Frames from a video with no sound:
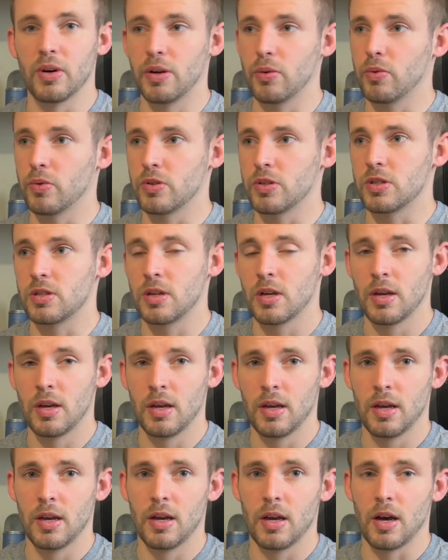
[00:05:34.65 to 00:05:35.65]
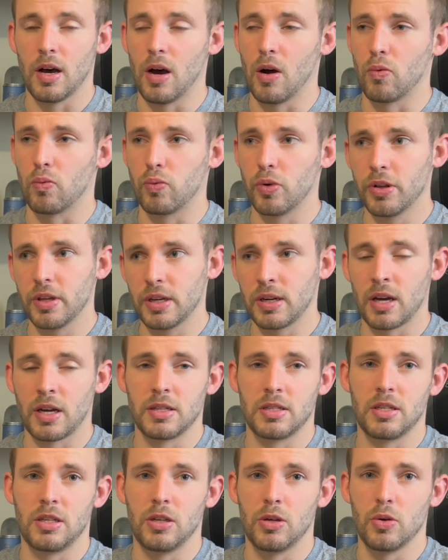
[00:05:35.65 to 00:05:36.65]
It was really
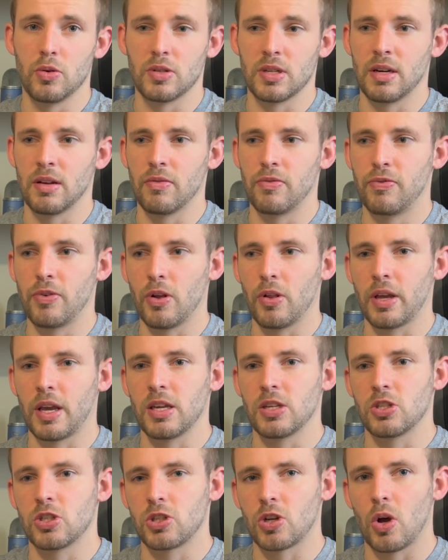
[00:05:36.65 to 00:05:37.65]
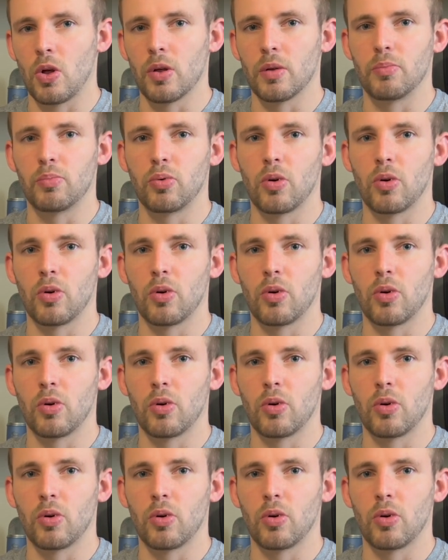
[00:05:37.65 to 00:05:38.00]
nice to use, and it felt like a solid